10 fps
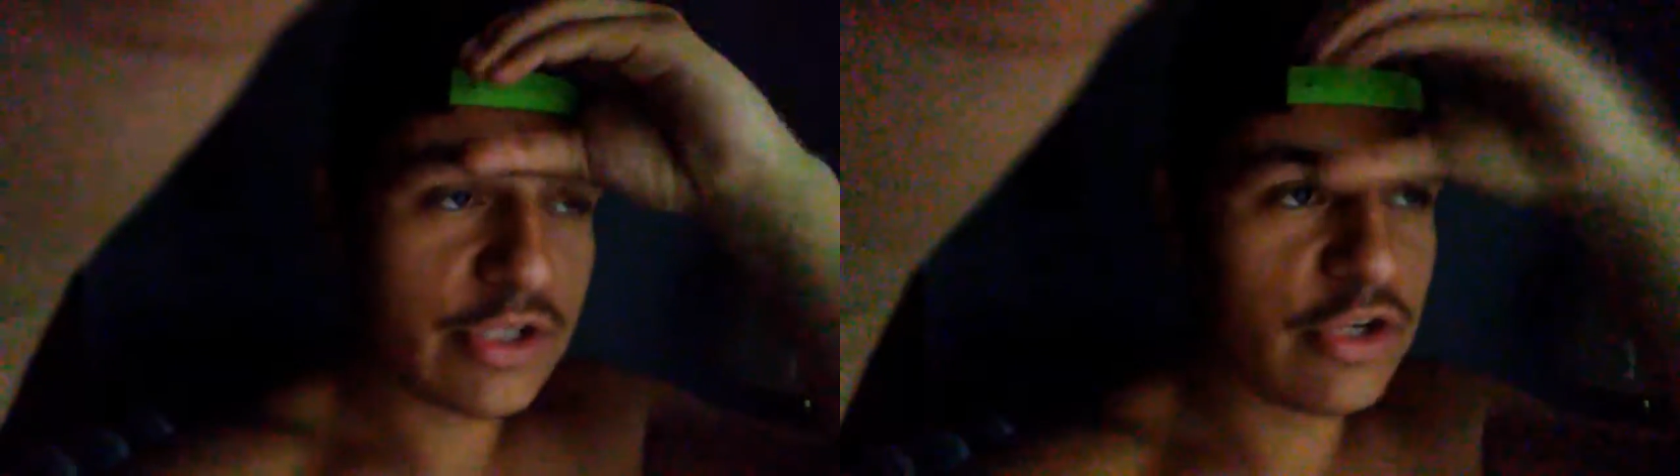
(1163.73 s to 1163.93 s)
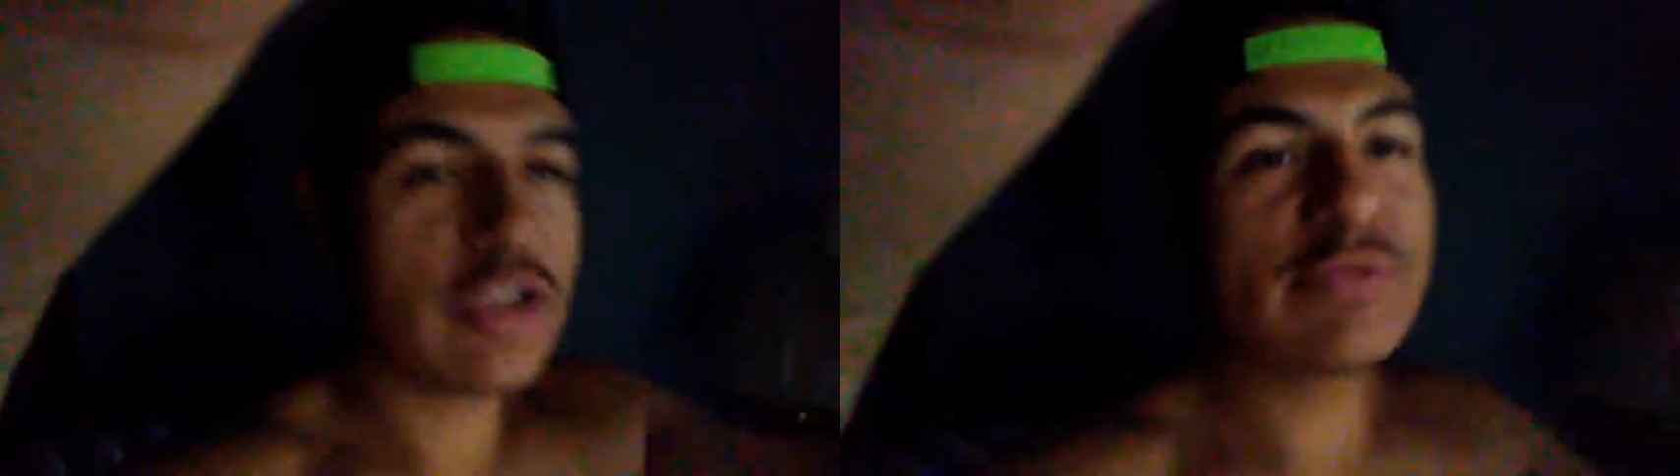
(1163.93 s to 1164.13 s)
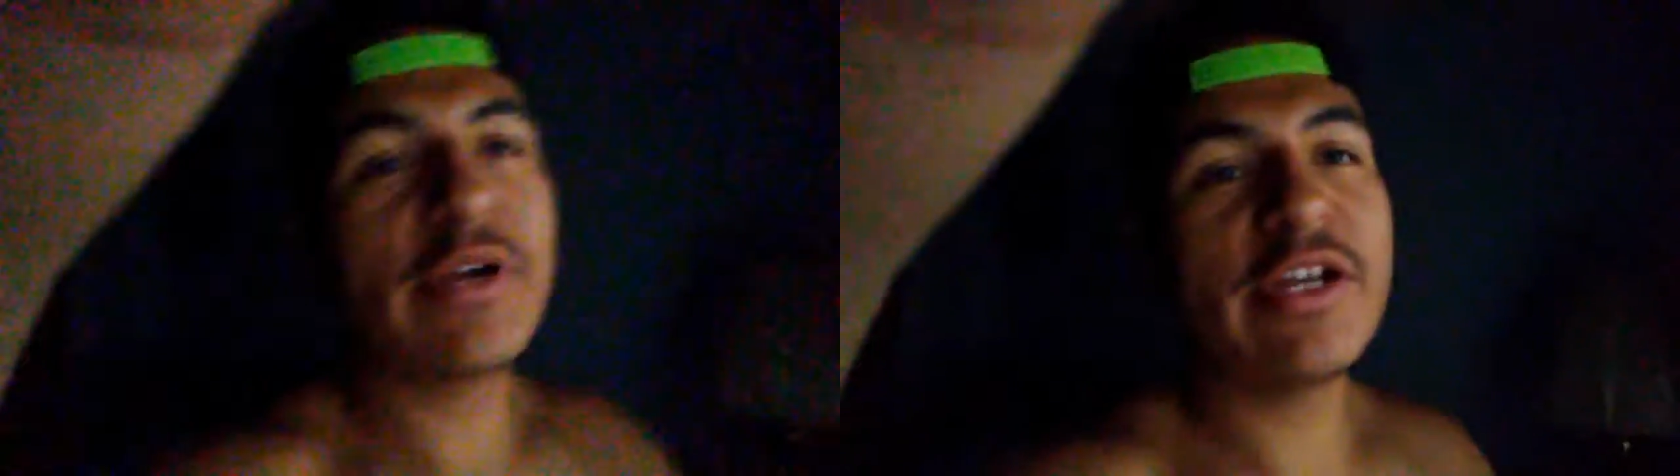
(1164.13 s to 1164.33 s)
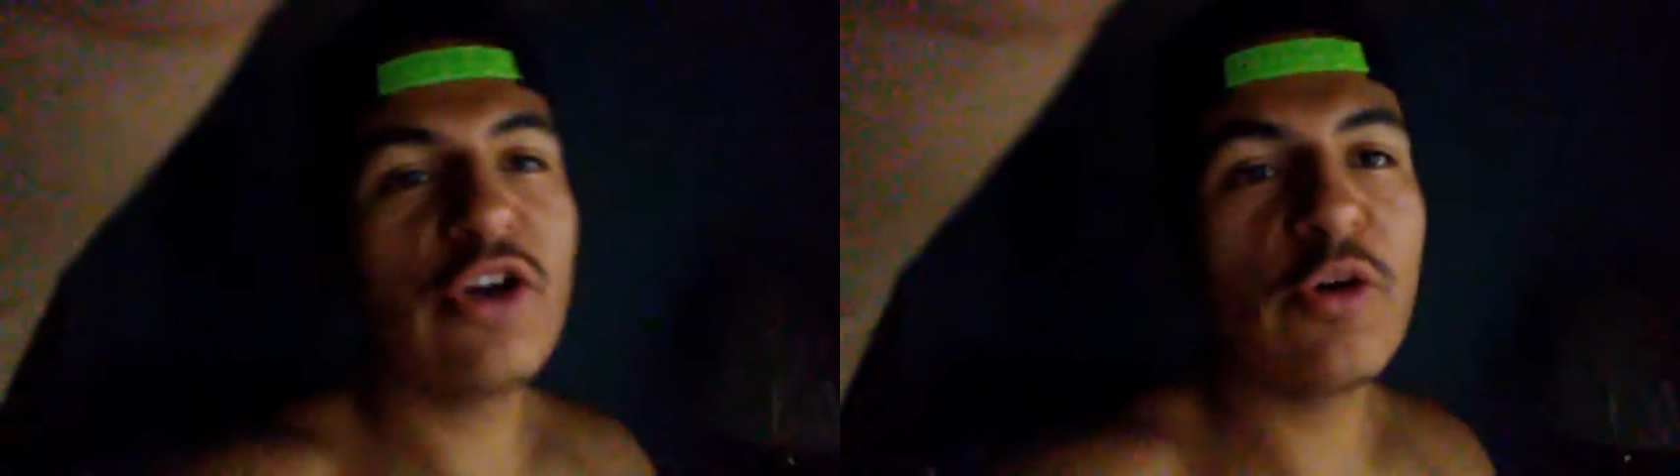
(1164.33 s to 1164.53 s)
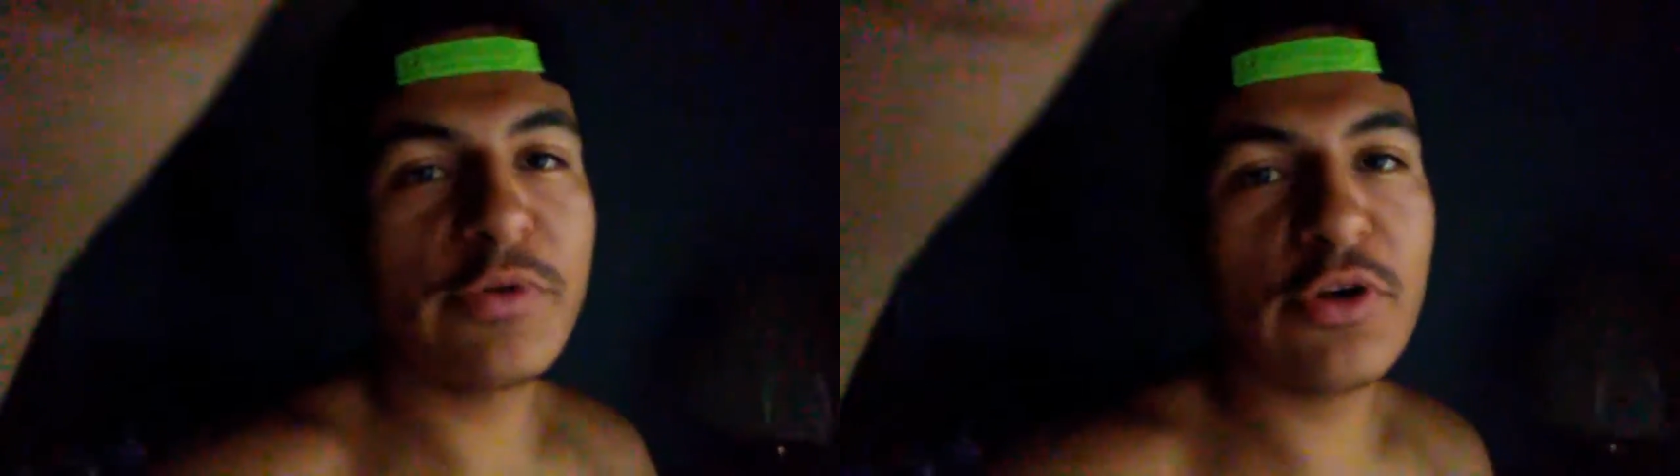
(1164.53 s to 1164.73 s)
It's pretty
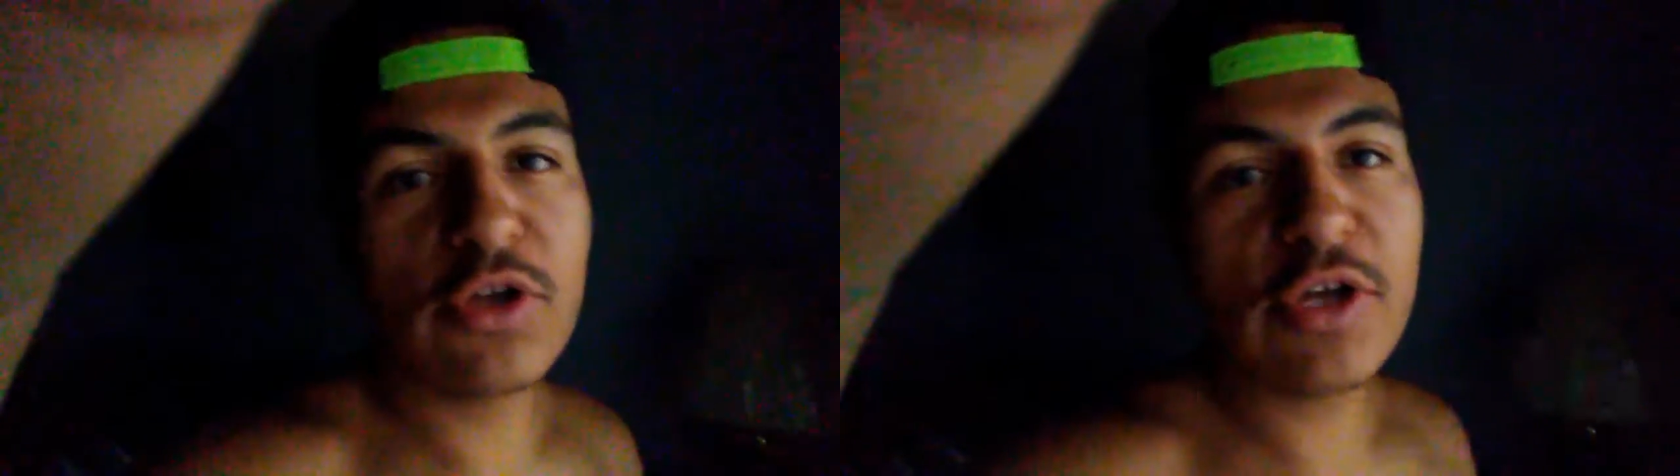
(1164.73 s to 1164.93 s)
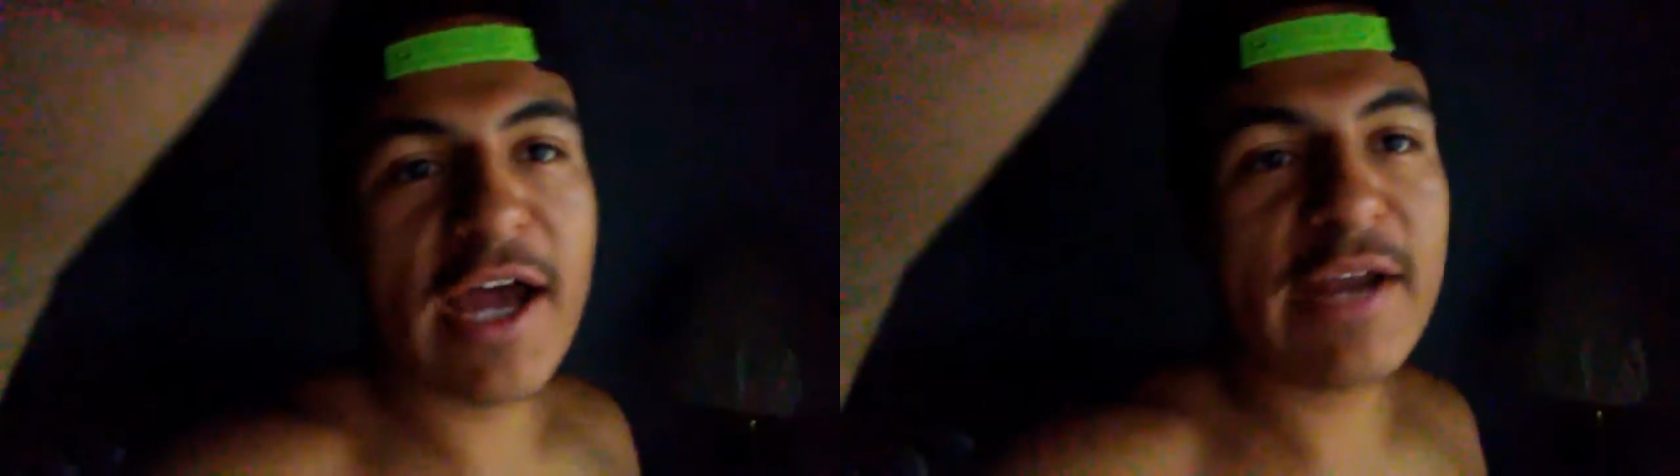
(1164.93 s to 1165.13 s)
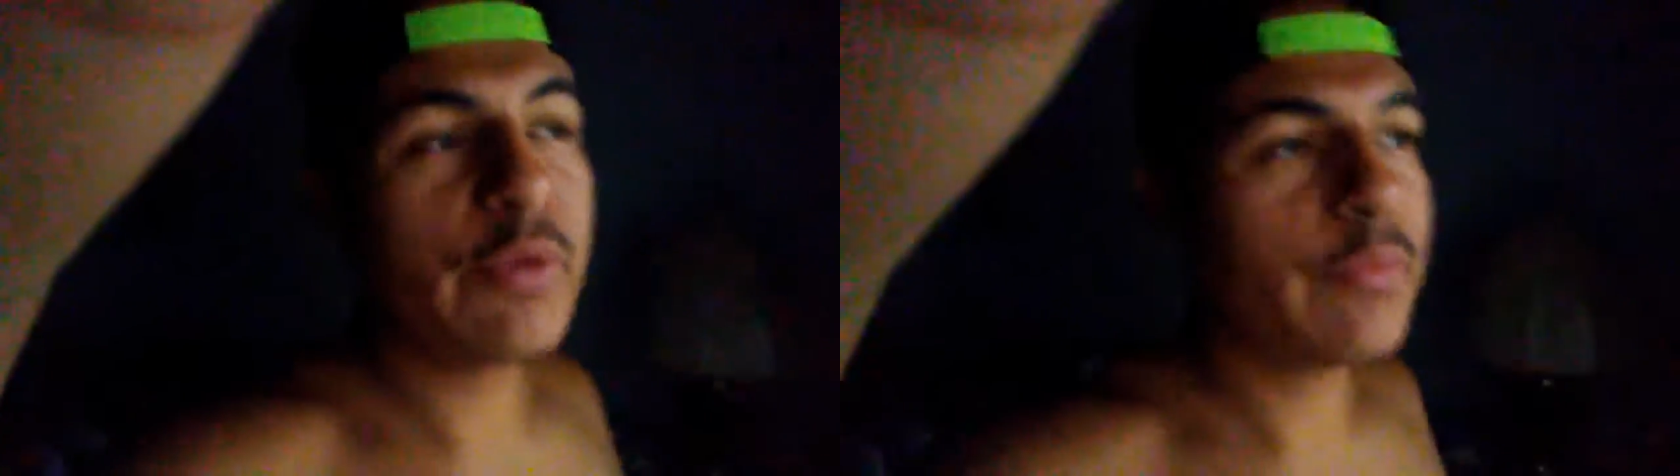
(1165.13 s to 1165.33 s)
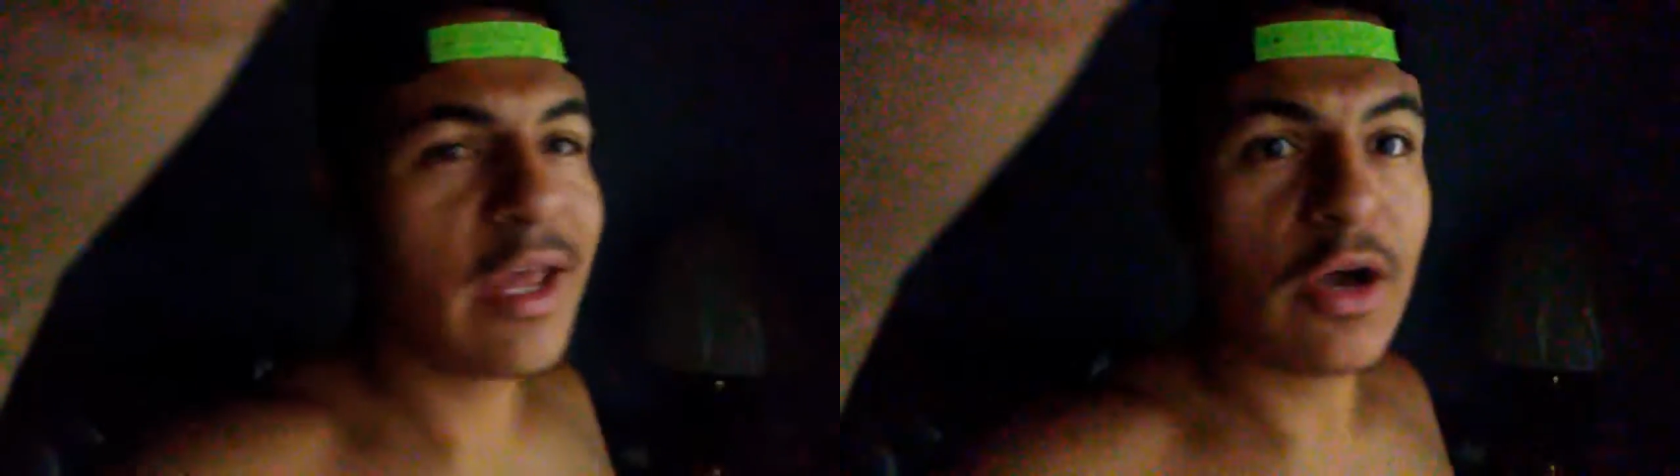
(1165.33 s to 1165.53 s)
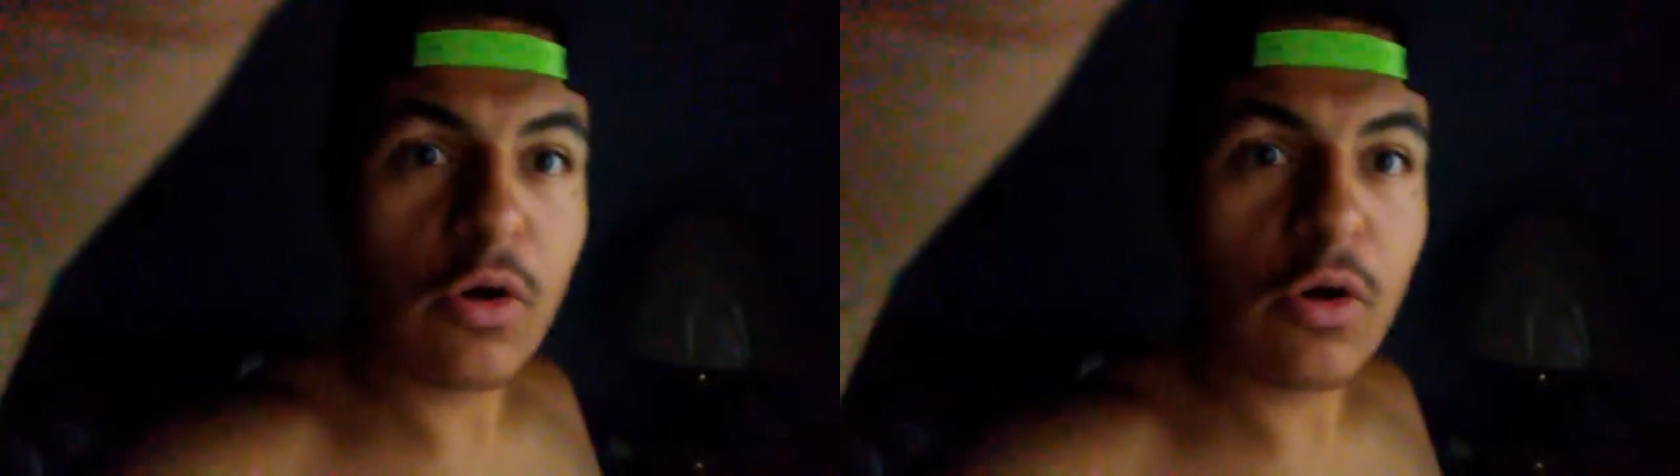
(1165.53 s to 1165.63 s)
dope. You got it, and people are like,